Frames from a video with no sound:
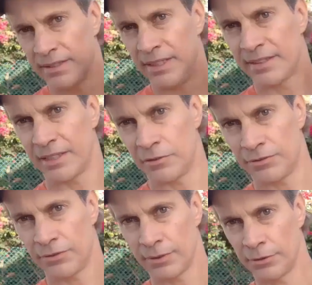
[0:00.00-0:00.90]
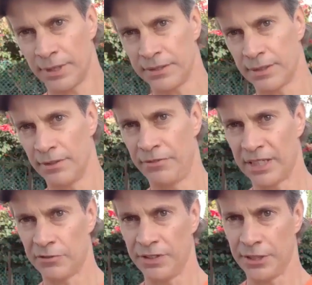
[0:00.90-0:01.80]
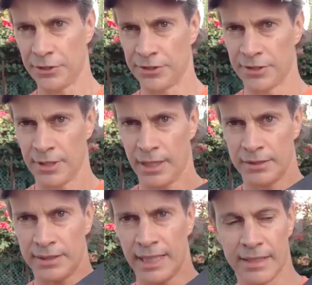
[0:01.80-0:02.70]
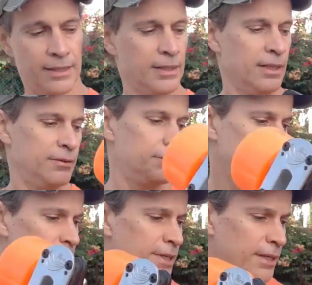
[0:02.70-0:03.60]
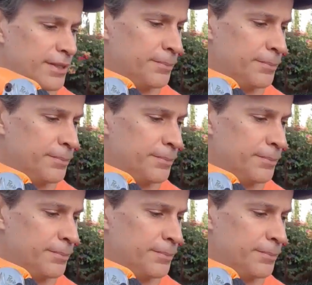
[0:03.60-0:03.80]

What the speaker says: these kinds of great advanced features on the deck. If we look in